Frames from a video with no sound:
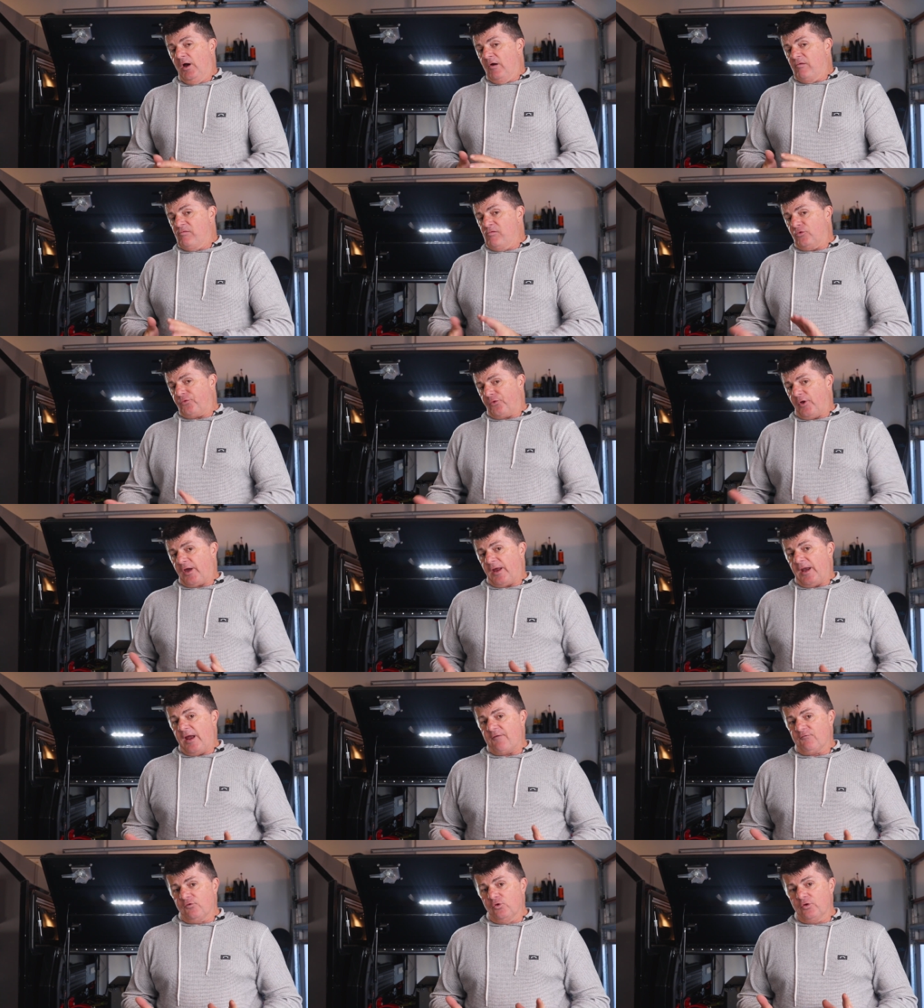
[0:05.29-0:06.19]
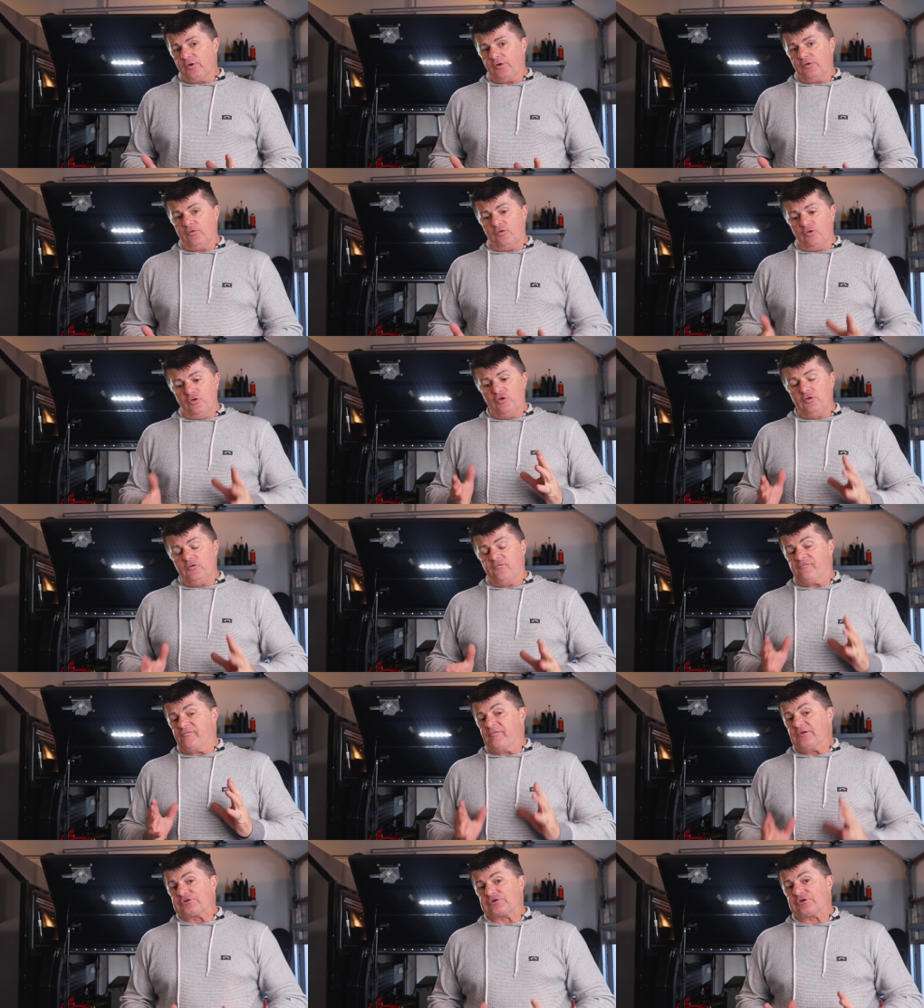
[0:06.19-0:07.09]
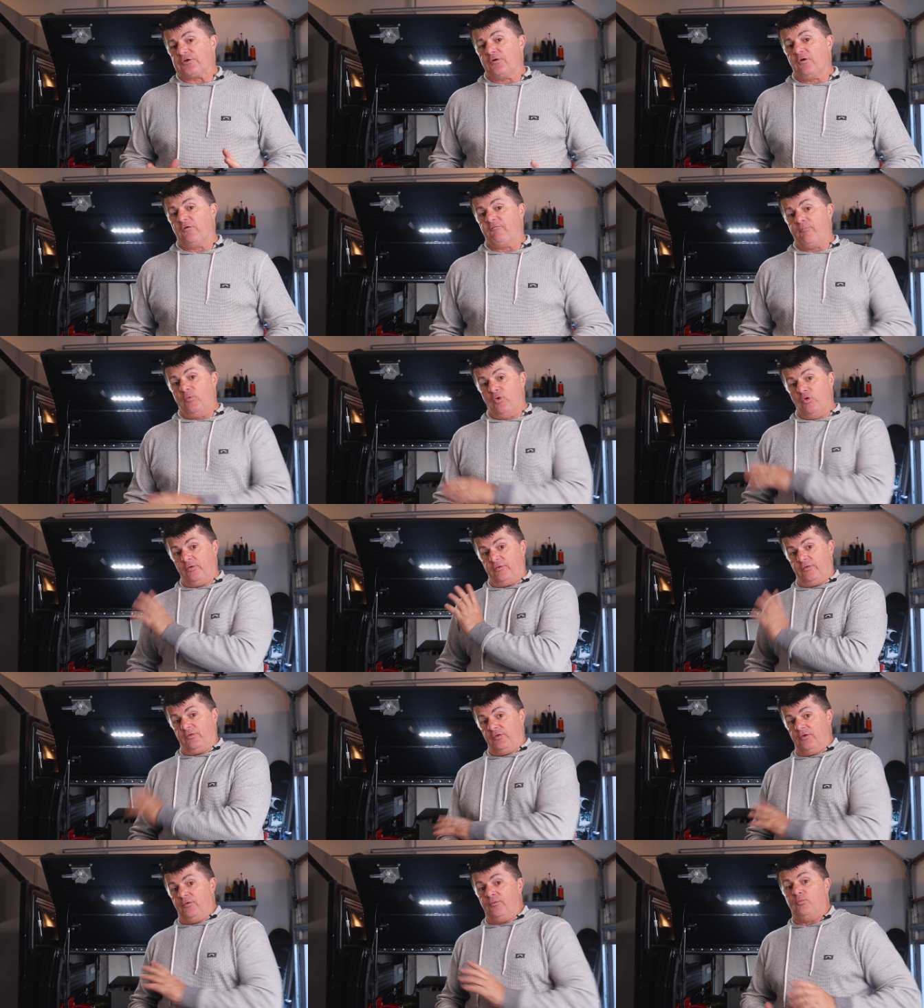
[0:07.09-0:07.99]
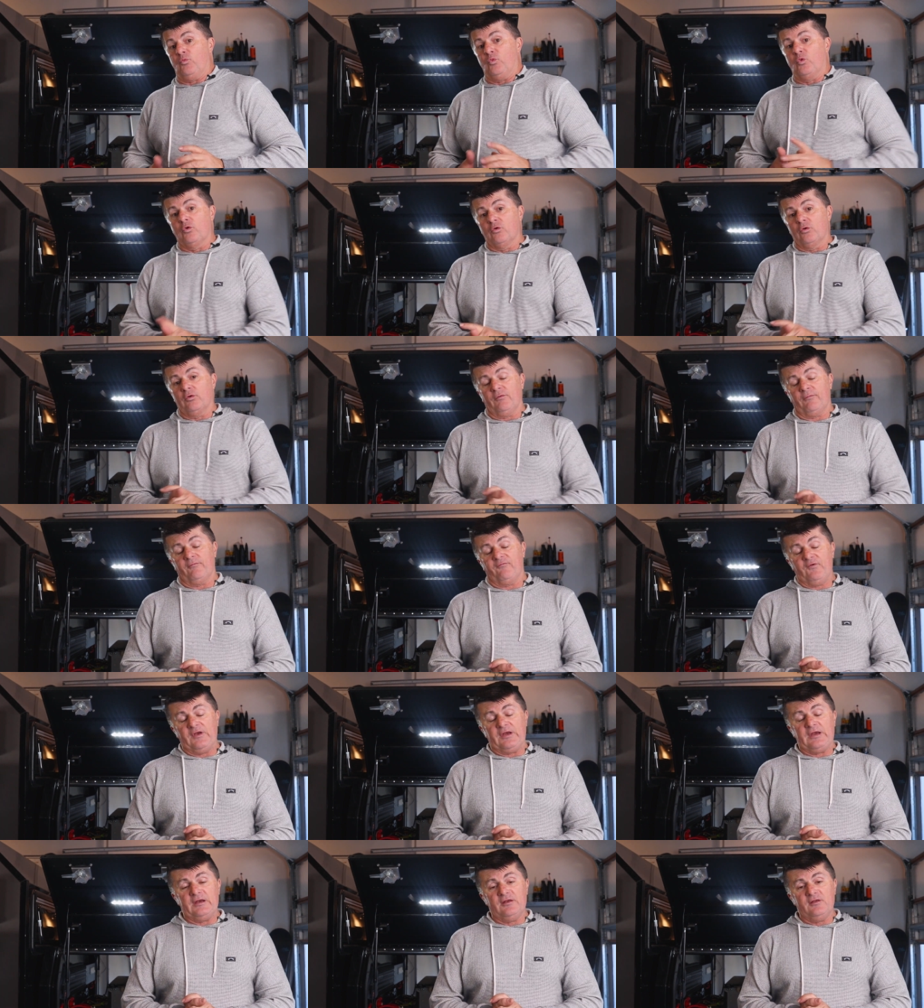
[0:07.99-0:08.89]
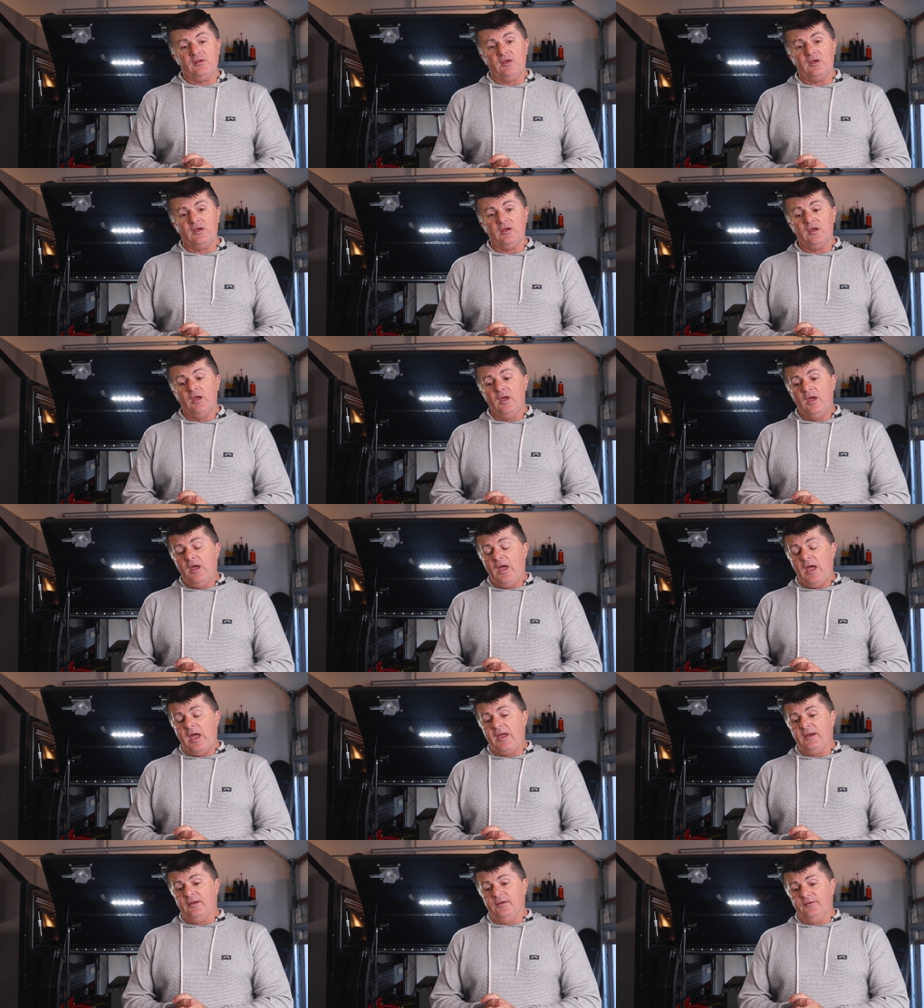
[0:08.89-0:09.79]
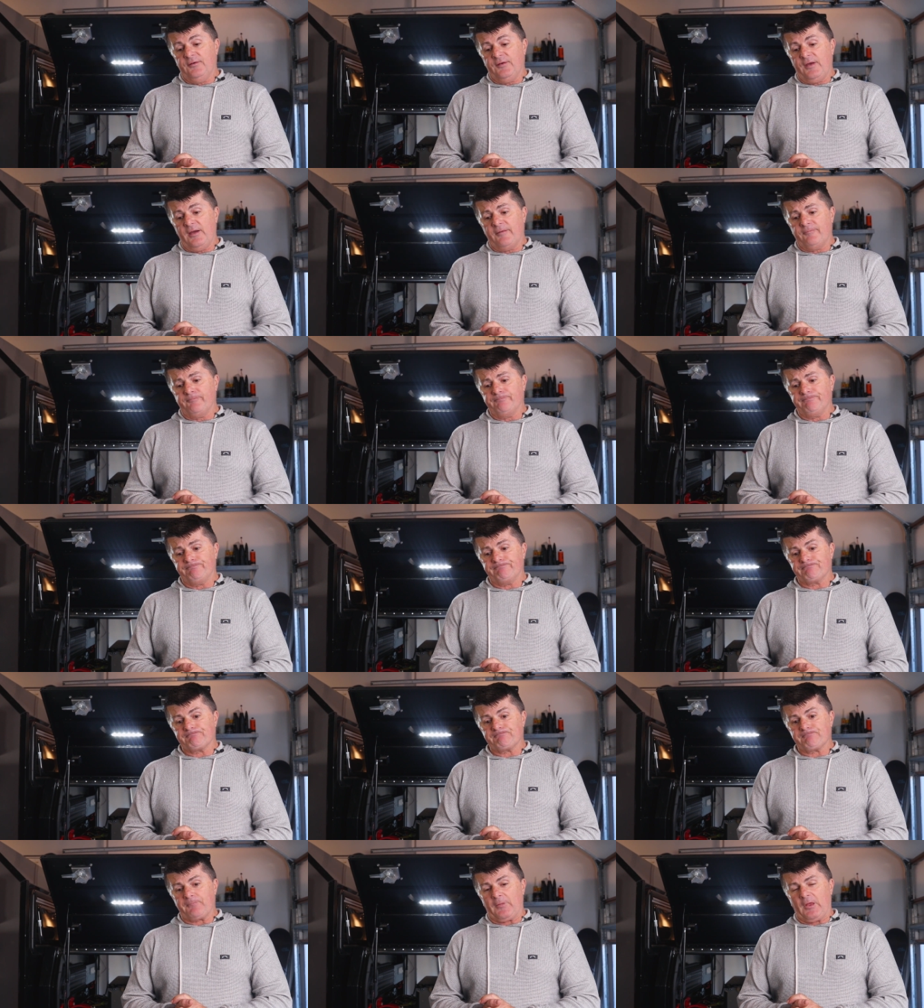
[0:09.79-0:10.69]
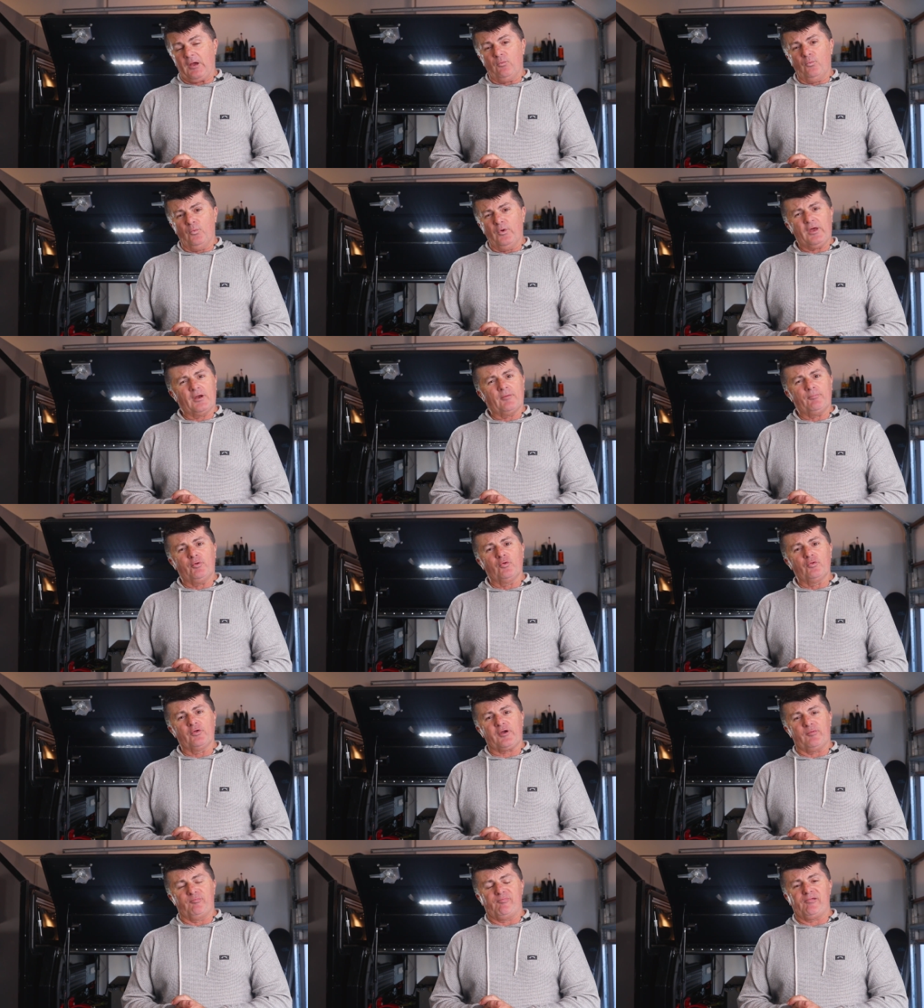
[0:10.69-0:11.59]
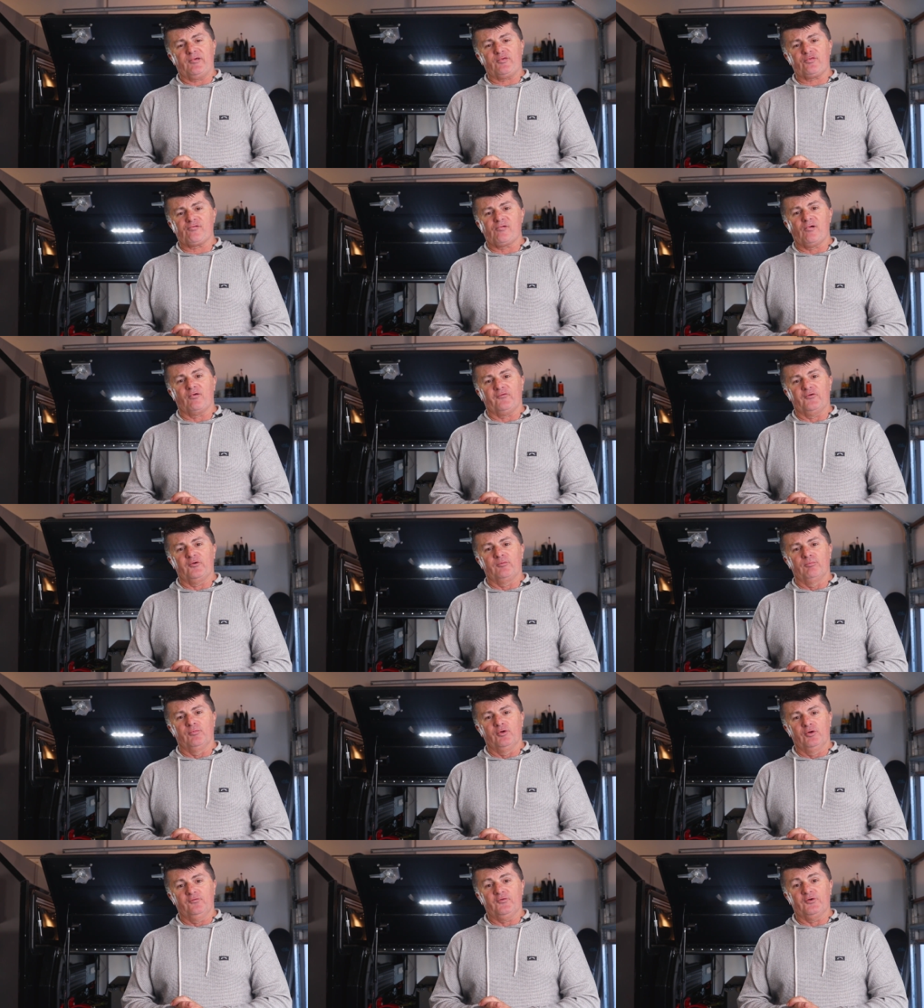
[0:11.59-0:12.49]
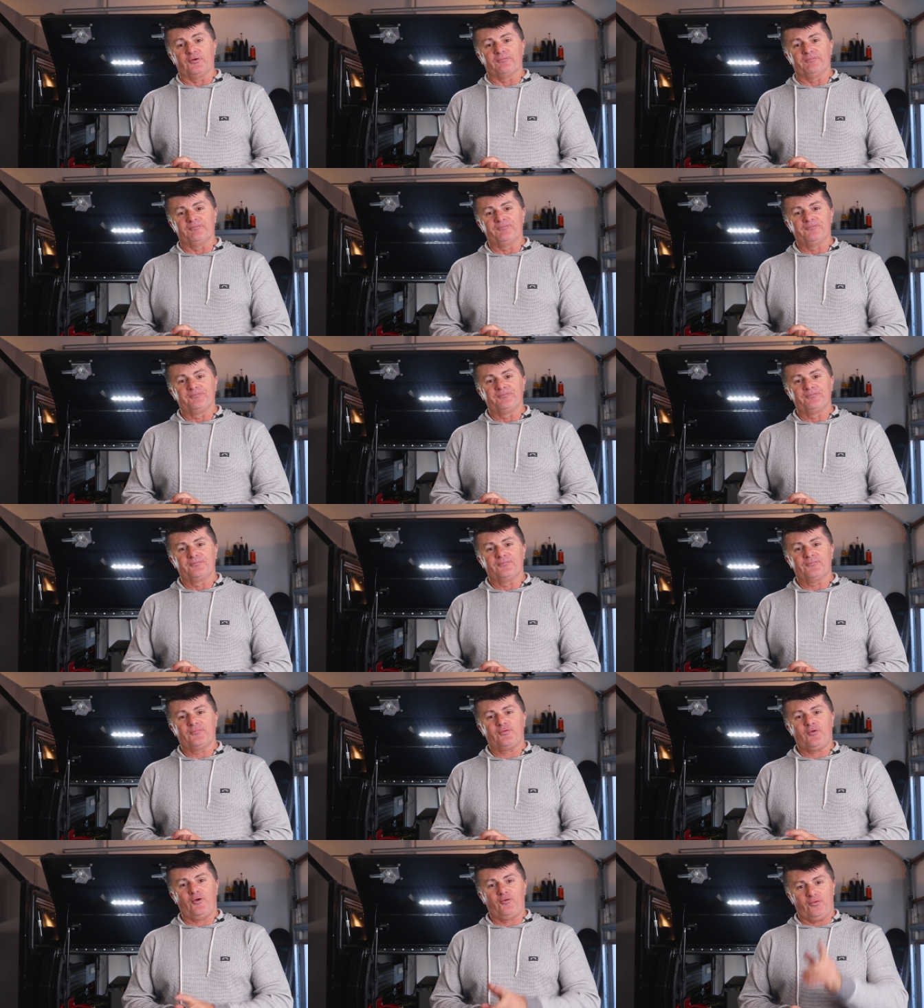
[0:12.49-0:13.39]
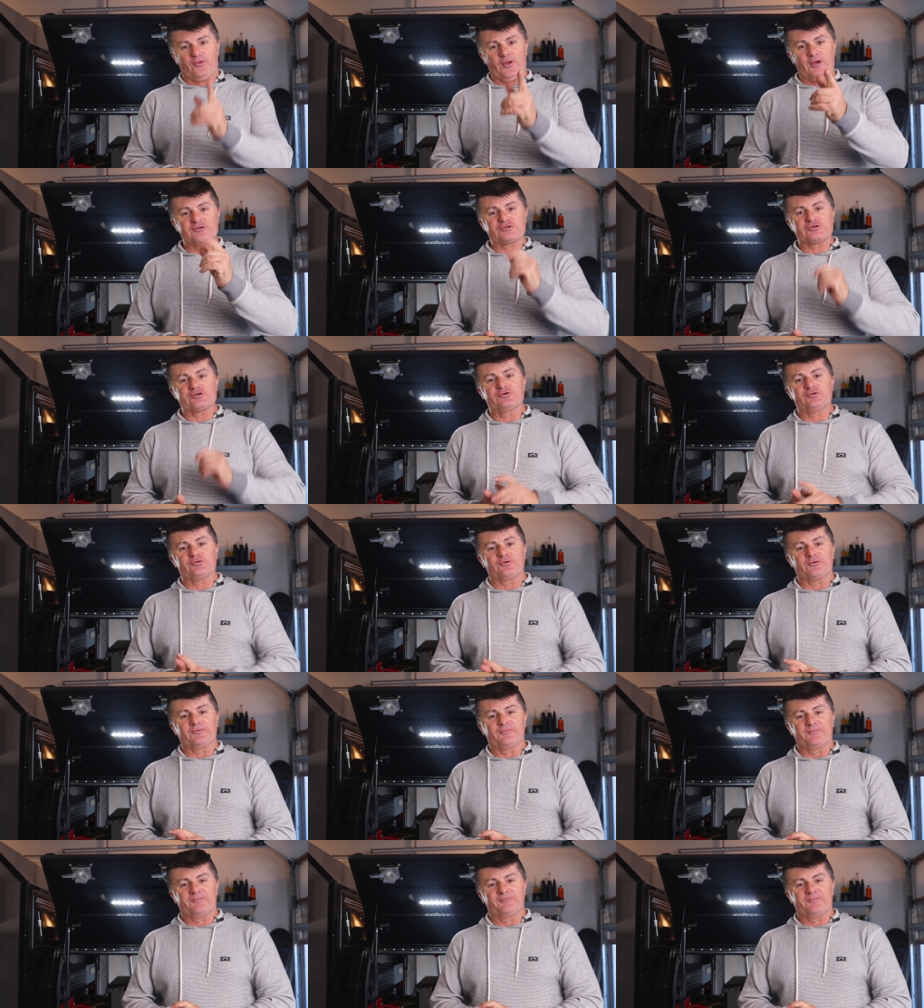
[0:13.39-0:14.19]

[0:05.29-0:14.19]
We're also going to have a look at the new fridge that I've bought that will fit in there, and we're going to pull the compressor off it and move it. So stay tuned.